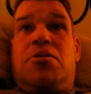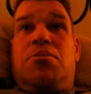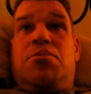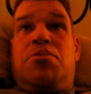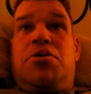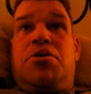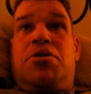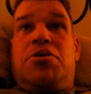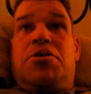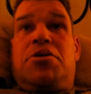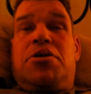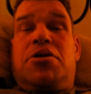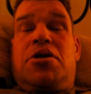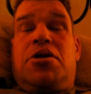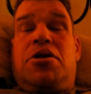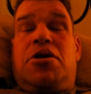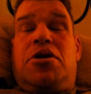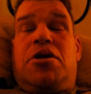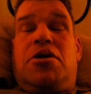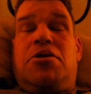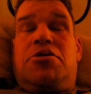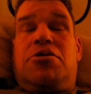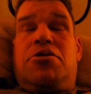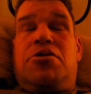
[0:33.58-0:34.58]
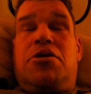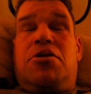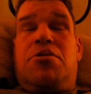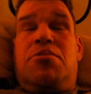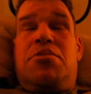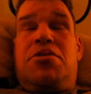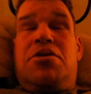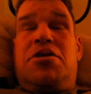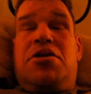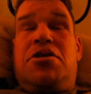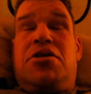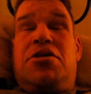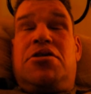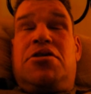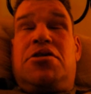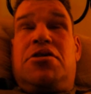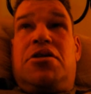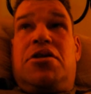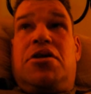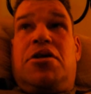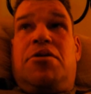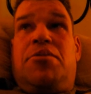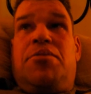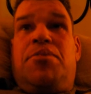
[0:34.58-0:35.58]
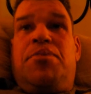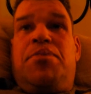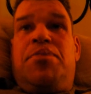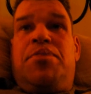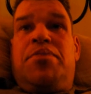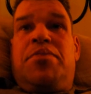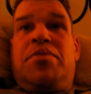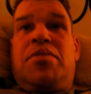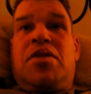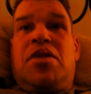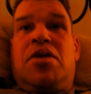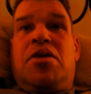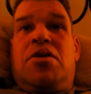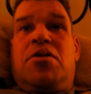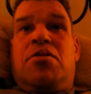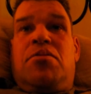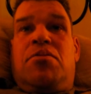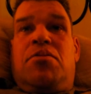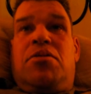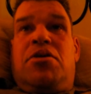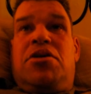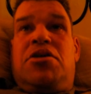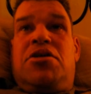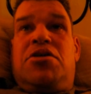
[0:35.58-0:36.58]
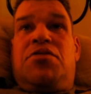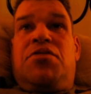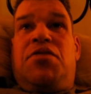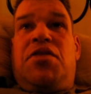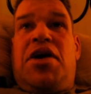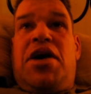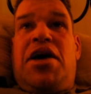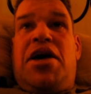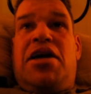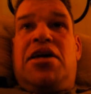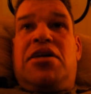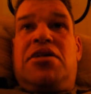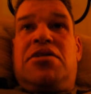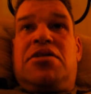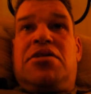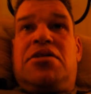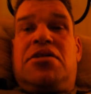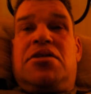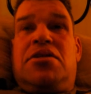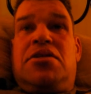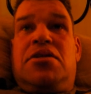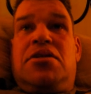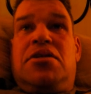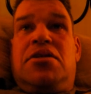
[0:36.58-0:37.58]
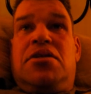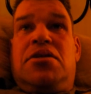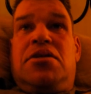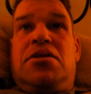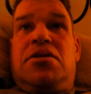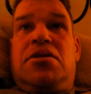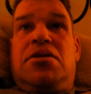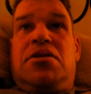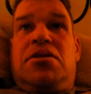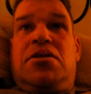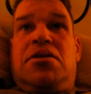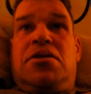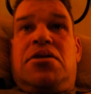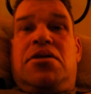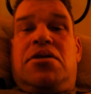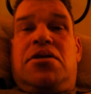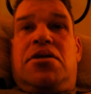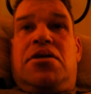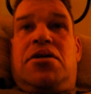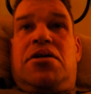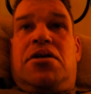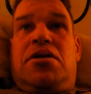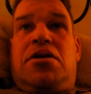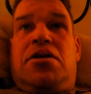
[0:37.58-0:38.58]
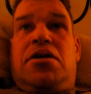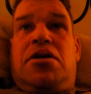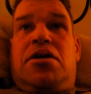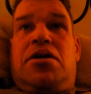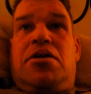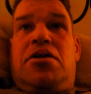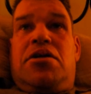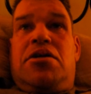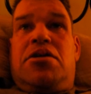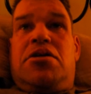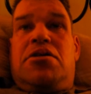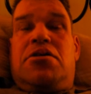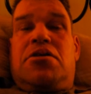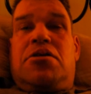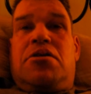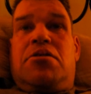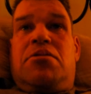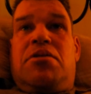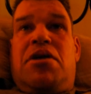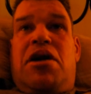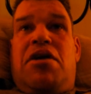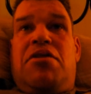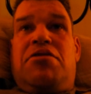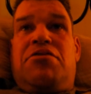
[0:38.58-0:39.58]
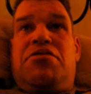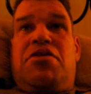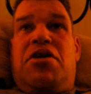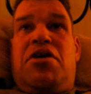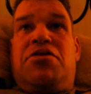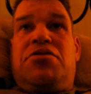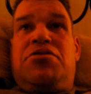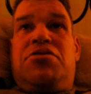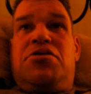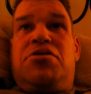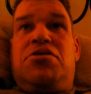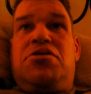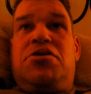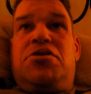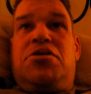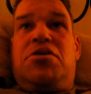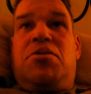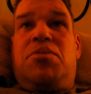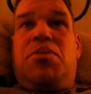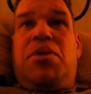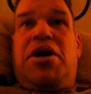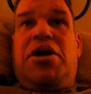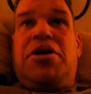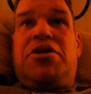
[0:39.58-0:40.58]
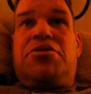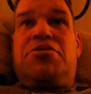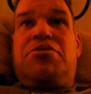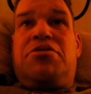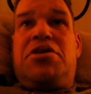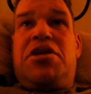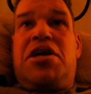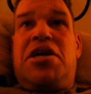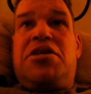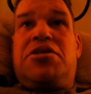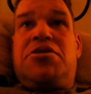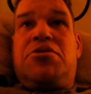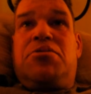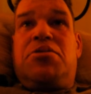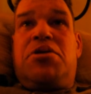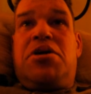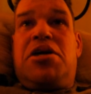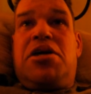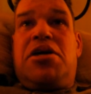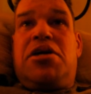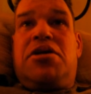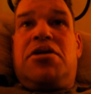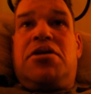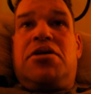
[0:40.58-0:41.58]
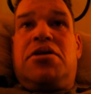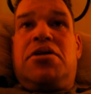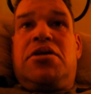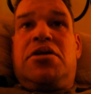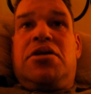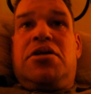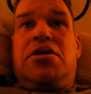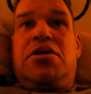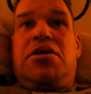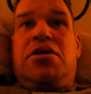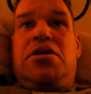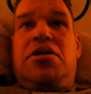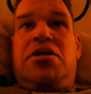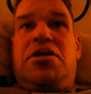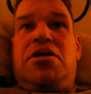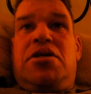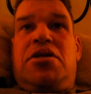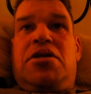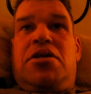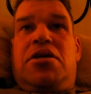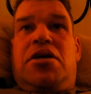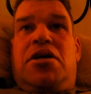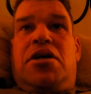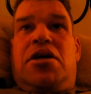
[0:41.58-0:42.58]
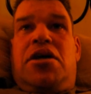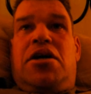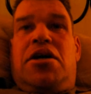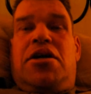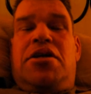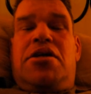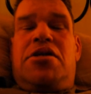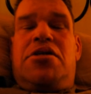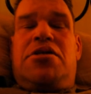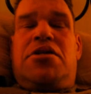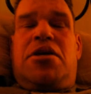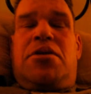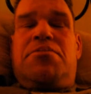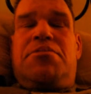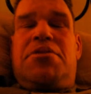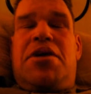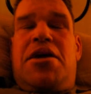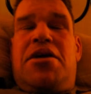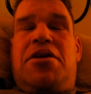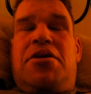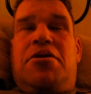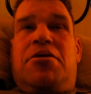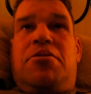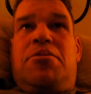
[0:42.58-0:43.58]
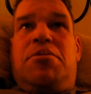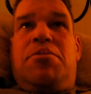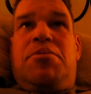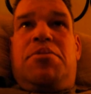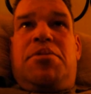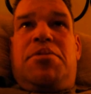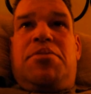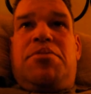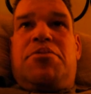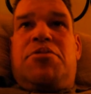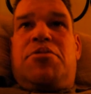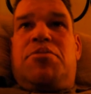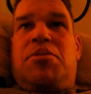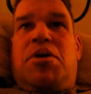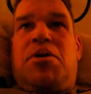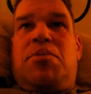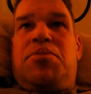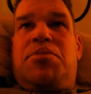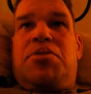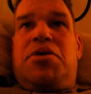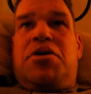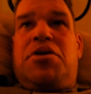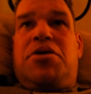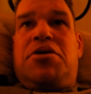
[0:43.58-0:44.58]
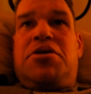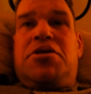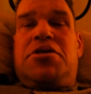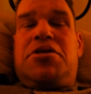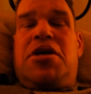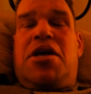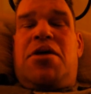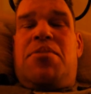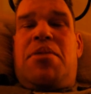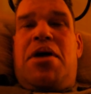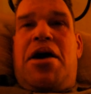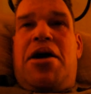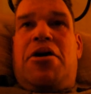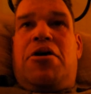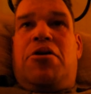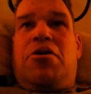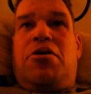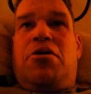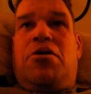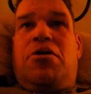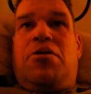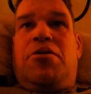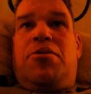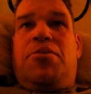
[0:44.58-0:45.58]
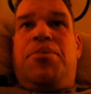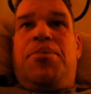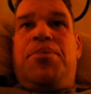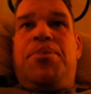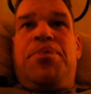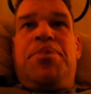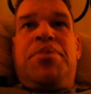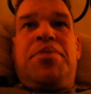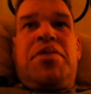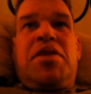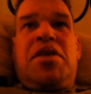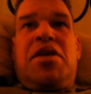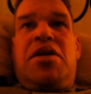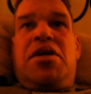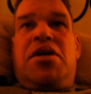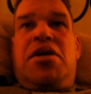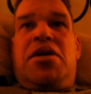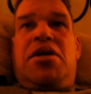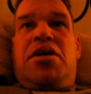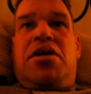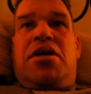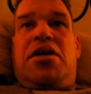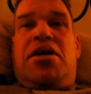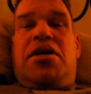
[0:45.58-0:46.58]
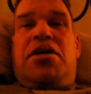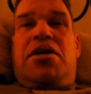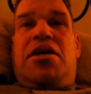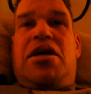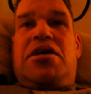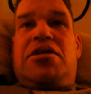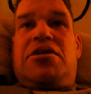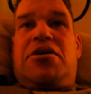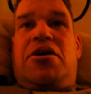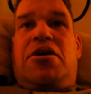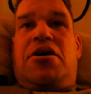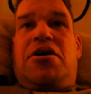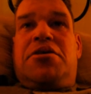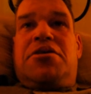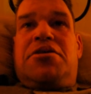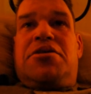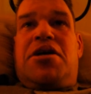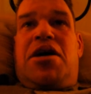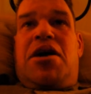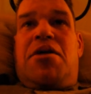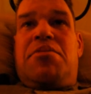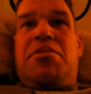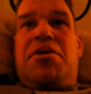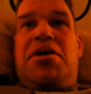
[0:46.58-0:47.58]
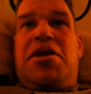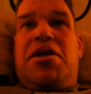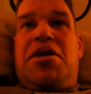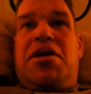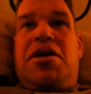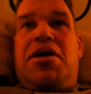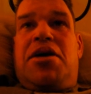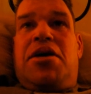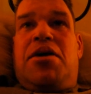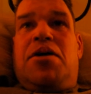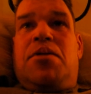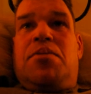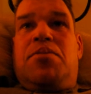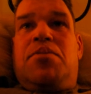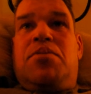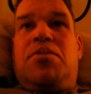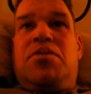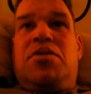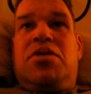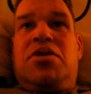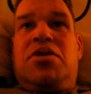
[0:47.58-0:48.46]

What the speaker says: to put a tube in his one of his veins. He's going to have transfusion about 3 days a week. At least update a little bit to my brother. Just came back home, and he had a hard time getting up,